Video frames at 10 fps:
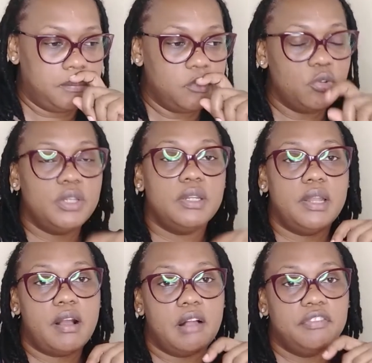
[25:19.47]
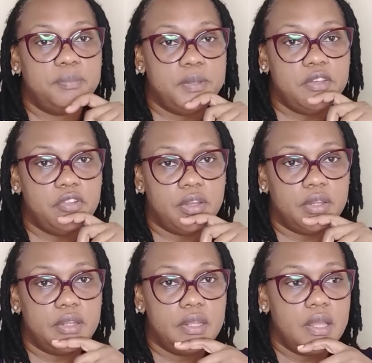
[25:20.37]
during the layoff
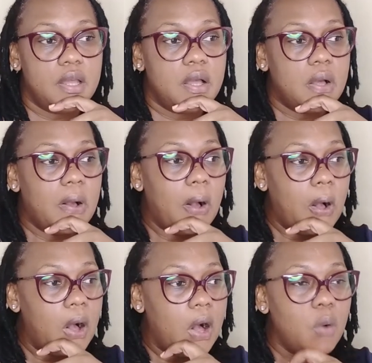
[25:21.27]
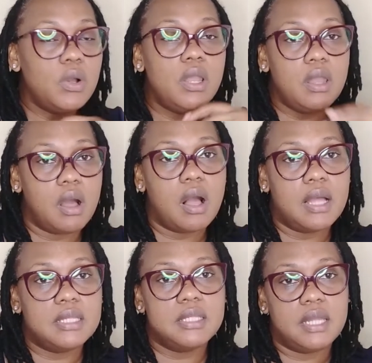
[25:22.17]
period, our
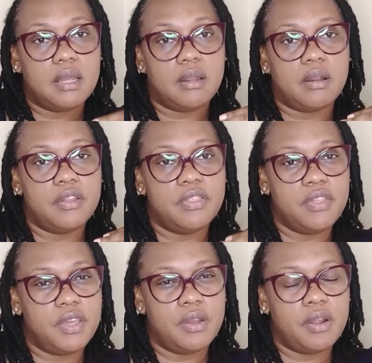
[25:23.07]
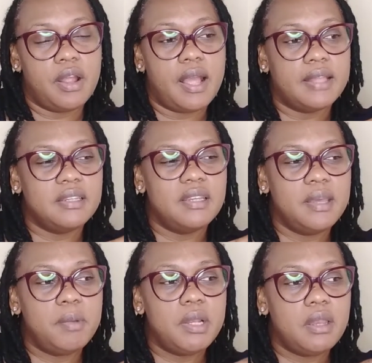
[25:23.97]
laws are there, and the
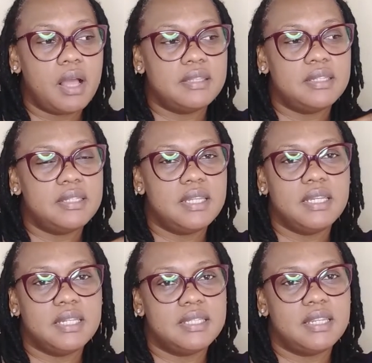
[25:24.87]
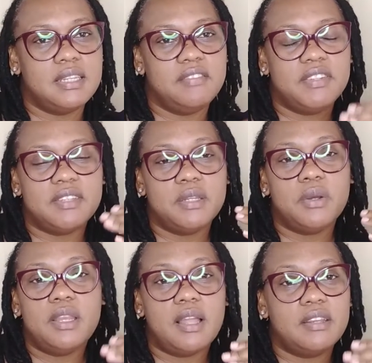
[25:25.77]
labor laws in St. Kitts and Nevis, I know
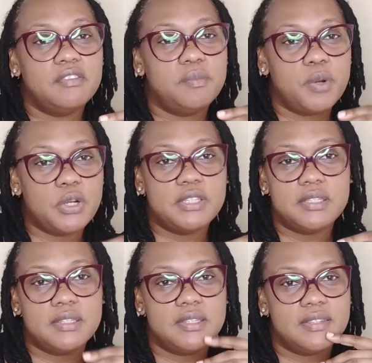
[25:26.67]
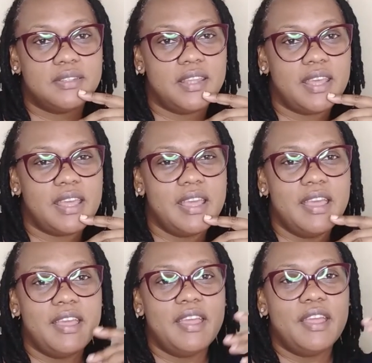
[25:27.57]
a lot of persons, they
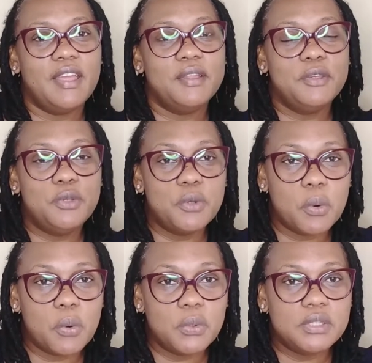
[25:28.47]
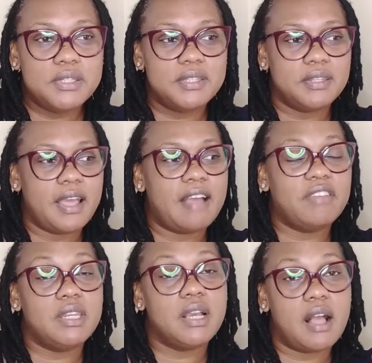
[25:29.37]
don't have
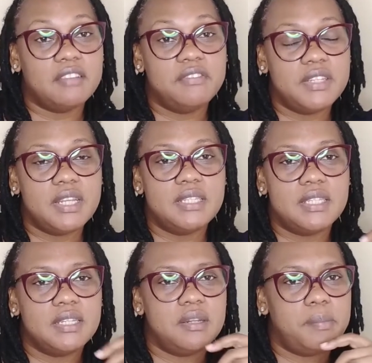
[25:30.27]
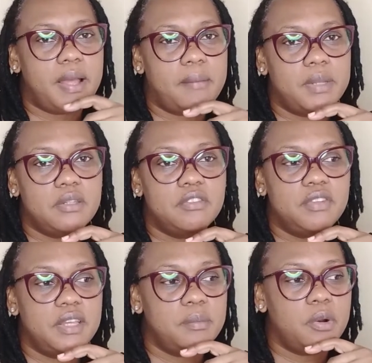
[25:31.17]
any confidence in the Department of
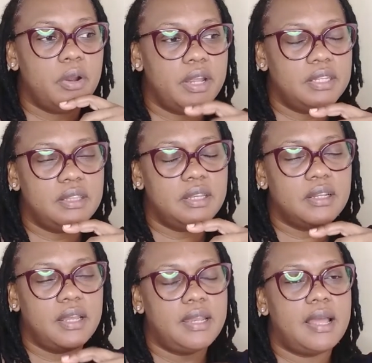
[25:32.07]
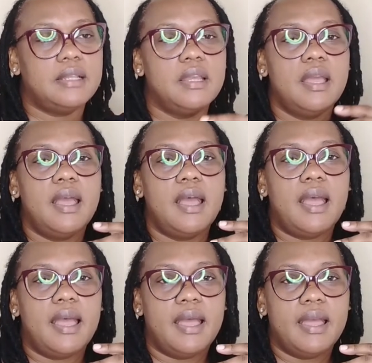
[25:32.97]
Labor or anything like that.
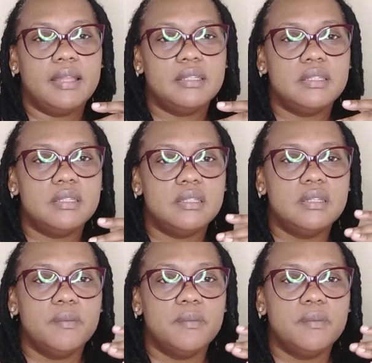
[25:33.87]
And